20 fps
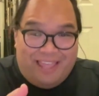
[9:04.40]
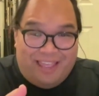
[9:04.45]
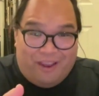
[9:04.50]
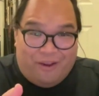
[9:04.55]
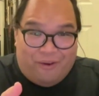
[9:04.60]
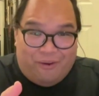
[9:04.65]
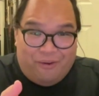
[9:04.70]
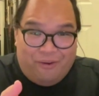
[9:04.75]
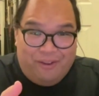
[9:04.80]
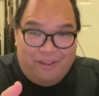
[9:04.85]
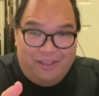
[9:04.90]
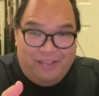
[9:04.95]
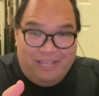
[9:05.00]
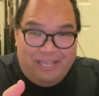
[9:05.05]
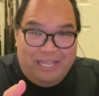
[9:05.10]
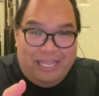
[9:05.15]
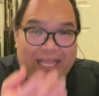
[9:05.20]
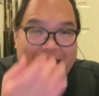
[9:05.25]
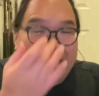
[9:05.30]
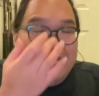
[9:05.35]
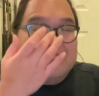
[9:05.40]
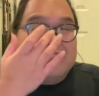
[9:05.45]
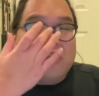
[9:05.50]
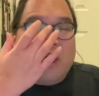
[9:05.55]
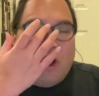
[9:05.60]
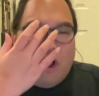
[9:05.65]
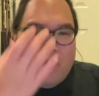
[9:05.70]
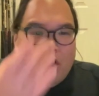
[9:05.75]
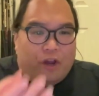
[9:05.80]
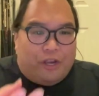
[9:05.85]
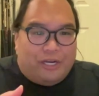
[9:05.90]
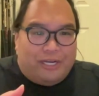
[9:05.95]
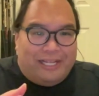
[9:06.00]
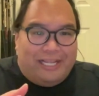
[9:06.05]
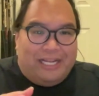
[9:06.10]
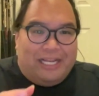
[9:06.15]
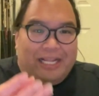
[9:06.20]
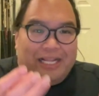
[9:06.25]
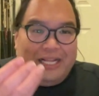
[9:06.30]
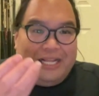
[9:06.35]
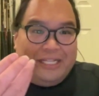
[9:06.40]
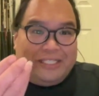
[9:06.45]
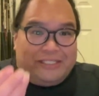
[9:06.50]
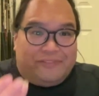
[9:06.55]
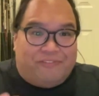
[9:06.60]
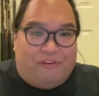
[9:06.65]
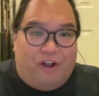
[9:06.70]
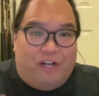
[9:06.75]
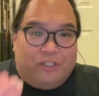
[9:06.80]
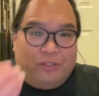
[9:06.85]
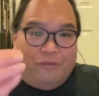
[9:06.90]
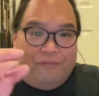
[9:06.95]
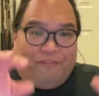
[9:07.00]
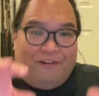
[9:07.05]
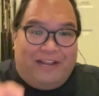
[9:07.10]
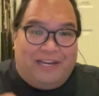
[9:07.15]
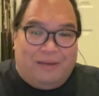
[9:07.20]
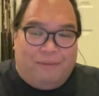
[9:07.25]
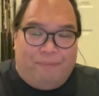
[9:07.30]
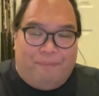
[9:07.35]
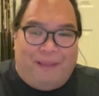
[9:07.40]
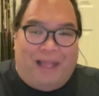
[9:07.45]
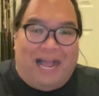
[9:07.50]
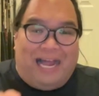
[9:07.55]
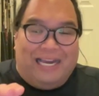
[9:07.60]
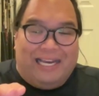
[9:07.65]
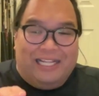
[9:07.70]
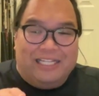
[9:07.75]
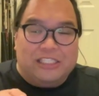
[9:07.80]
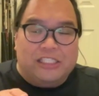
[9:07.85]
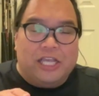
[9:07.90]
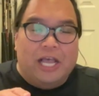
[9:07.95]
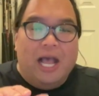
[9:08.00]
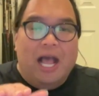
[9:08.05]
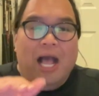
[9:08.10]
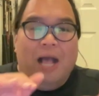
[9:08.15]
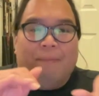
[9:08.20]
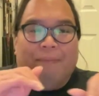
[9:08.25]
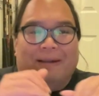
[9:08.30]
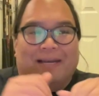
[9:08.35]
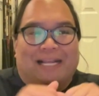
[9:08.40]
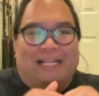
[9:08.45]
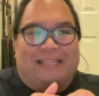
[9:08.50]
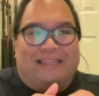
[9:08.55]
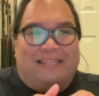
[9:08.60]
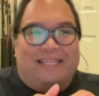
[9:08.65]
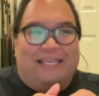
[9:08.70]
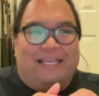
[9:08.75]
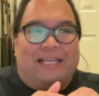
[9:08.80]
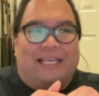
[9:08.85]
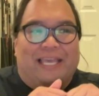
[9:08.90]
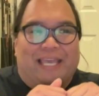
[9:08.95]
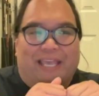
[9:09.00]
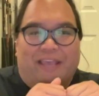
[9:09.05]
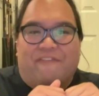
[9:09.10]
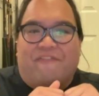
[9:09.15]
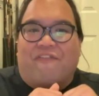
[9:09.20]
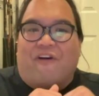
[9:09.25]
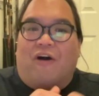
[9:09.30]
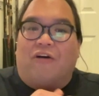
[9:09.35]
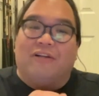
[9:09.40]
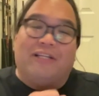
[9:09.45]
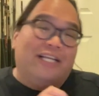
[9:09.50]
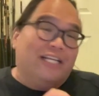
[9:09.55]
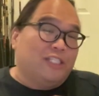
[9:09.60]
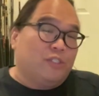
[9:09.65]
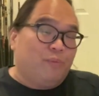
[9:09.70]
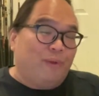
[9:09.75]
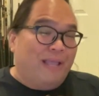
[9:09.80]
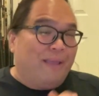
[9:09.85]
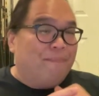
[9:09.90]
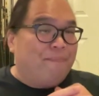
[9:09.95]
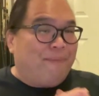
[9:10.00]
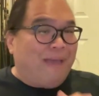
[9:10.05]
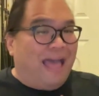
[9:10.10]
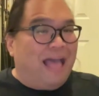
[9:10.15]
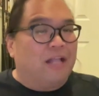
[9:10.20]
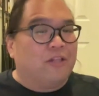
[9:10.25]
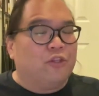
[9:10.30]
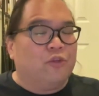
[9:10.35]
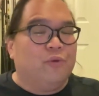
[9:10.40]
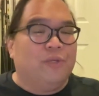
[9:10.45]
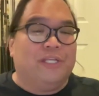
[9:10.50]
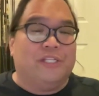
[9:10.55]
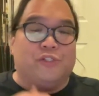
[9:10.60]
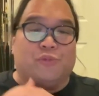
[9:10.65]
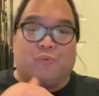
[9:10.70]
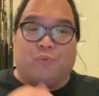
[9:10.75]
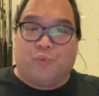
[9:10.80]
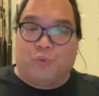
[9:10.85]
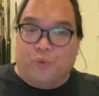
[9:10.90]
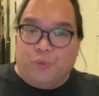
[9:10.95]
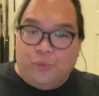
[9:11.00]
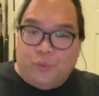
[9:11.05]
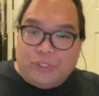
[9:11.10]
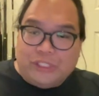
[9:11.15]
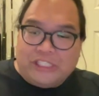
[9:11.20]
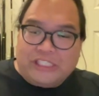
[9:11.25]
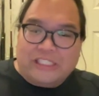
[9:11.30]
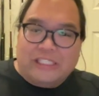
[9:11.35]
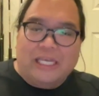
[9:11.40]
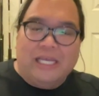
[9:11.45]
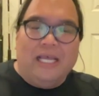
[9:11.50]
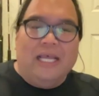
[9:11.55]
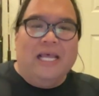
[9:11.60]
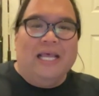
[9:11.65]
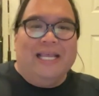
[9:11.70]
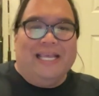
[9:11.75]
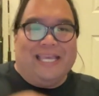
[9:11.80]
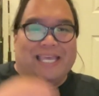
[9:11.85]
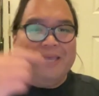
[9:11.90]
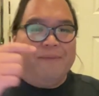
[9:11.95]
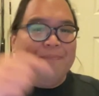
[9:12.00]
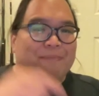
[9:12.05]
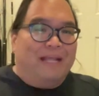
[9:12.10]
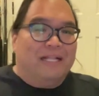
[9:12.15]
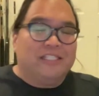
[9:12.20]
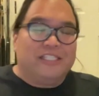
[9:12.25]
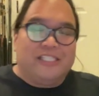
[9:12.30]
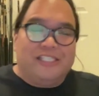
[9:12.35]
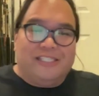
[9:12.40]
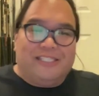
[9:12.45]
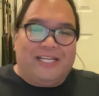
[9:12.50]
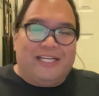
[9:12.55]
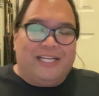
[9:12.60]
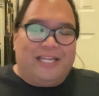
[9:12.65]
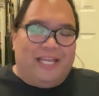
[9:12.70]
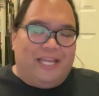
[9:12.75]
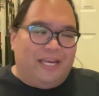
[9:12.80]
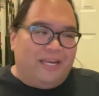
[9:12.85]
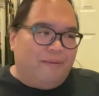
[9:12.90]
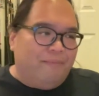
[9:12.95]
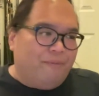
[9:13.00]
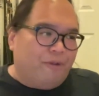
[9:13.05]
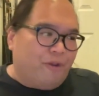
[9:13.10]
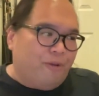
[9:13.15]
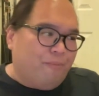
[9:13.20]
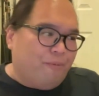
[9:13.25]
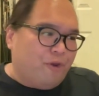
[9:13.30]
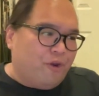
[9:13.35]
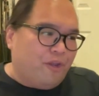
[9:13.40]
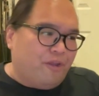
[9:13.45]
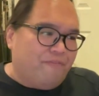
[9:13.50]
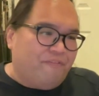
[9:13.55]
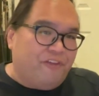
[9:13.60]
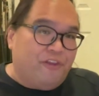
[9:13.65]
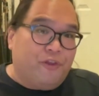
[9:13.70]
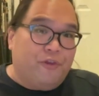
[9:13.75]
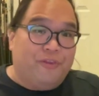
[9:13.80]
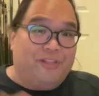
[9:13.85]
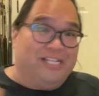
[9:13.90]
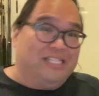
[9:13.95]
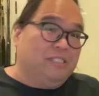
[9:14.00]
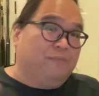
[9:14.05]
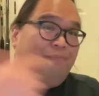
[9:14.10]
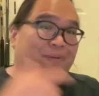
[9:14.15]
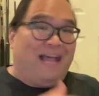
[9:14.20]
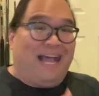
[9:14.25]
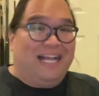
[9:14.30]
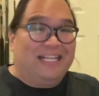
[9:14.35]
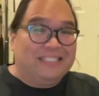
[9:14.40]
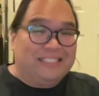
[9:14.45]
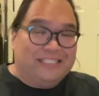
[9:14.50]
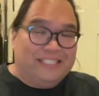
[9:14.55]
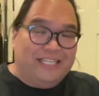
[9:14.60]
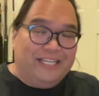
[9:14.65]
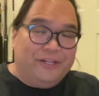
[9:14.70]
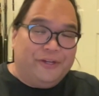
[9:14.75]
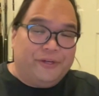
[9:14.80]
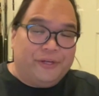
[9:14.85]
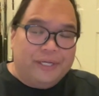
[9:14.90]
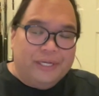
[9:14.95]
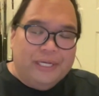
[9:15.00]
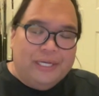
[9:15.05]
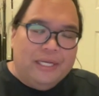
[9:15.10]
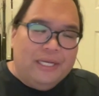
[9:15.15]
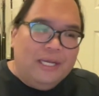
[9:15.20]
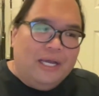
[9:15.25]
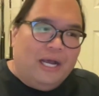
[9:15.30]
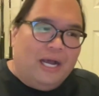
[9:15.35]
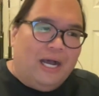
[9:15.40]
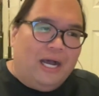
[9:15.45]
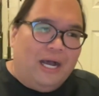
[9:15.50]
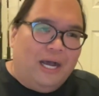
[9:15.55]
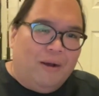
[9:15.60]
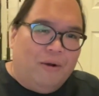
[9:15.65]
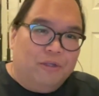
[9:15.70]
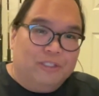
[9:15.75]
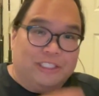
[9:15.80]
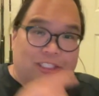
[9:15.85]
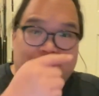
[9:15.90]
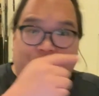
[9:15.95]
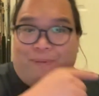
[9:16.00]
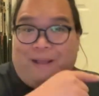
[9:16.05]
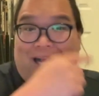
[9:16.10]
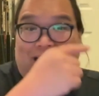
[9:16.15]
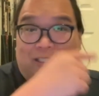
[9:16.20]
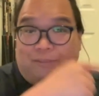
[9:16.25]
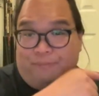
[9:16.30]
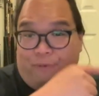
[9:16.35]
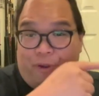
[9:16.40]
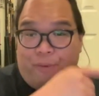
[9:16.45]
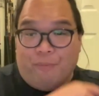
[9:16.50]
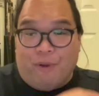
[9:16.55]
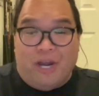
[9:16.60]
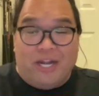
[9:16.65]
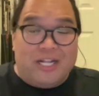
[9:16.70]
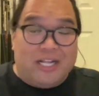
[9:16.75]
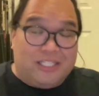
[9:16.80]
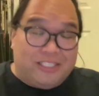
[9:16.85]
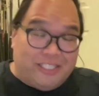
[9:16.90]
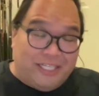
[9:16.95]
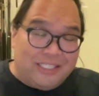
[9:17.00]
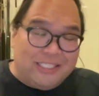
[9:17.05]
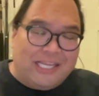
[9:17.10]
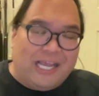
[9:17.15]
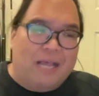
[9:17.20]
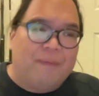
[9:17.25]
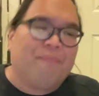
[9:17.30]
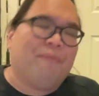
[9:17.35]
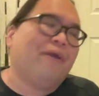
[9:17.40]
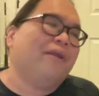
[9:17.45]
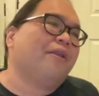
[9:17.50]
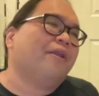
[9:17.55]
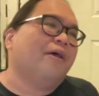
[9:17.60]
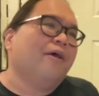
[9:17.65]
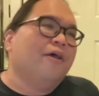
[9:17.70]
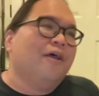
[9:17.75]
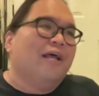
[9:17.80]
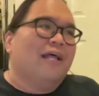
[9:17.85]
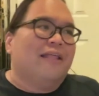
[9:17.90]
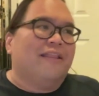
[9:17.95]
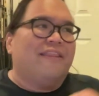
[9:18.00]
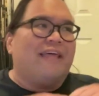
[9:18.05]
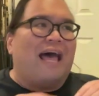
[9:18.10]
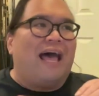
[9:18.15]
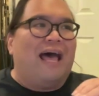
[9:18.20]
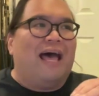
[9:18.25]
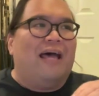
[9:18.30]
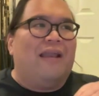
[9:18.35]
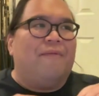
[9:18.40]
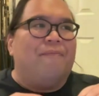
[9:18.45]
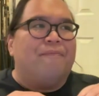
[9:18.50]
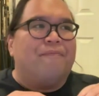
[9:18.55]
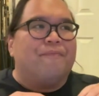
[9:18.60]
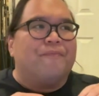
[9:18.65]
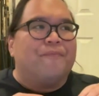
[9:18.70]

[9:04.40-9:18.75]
there. It's hard. It's hard to find a balance, but I think he found his way back to his roots. He mentioned it in the Merrie Monarch video this past year, or this past Merrie Monarch that just happened, that